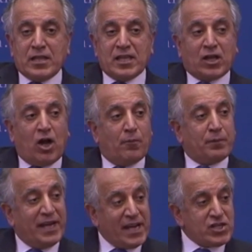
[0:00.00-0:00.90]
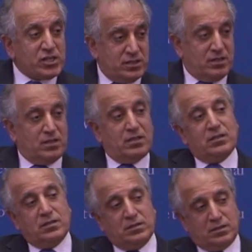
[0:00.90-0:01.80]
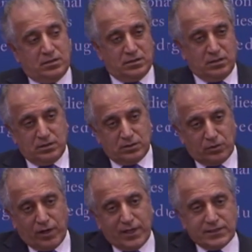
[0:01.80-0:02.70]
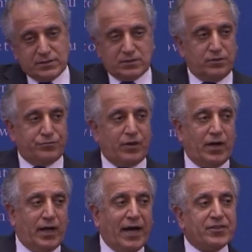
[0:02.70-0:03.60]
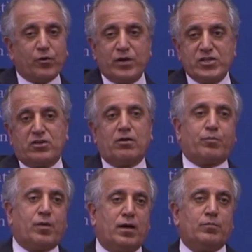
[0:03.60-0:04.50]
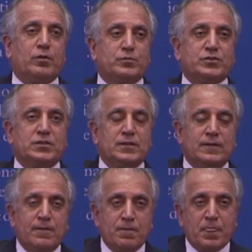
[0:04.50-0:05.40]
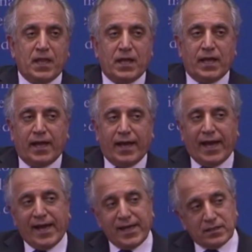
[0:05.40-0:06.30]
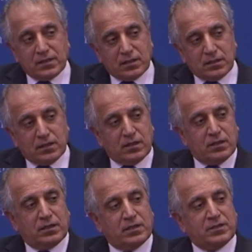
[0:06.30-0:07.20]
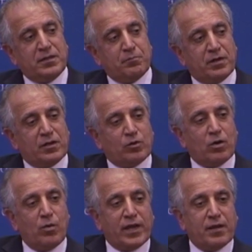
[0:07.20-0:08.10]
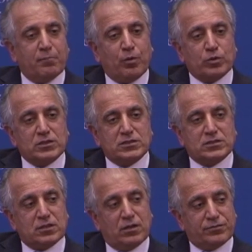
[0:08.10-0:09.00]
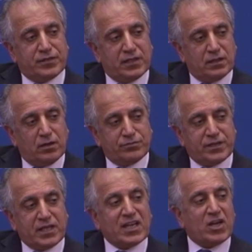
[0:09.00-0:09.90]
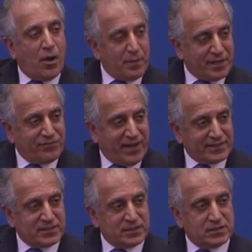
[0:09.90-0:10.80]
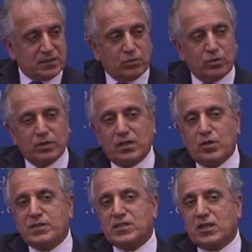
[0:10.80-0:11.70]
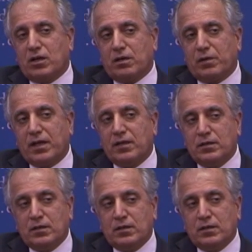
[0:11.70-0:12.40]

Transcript: the combination, the rise of other regional problems, and the growing importance of the economic factors, including the U.S. economy,